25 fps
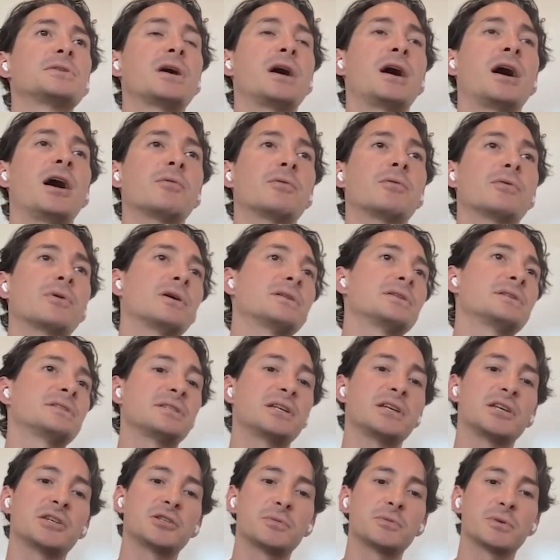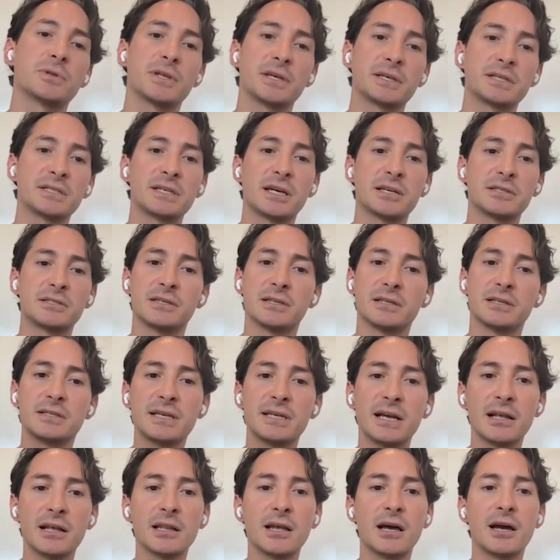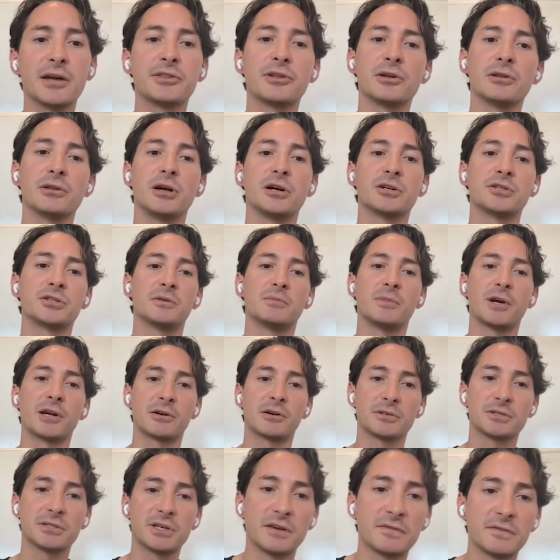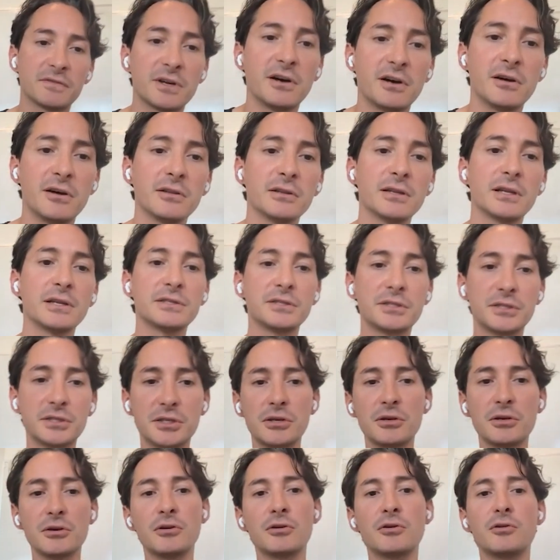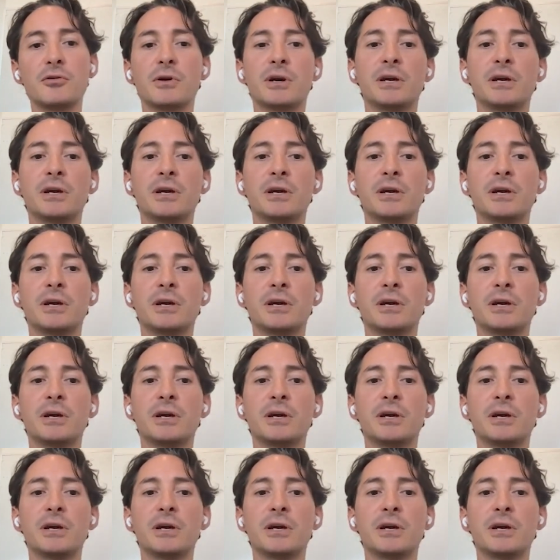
We were on the stage with like Satya Nadella at the launch of the Microsoft HoloLens 2.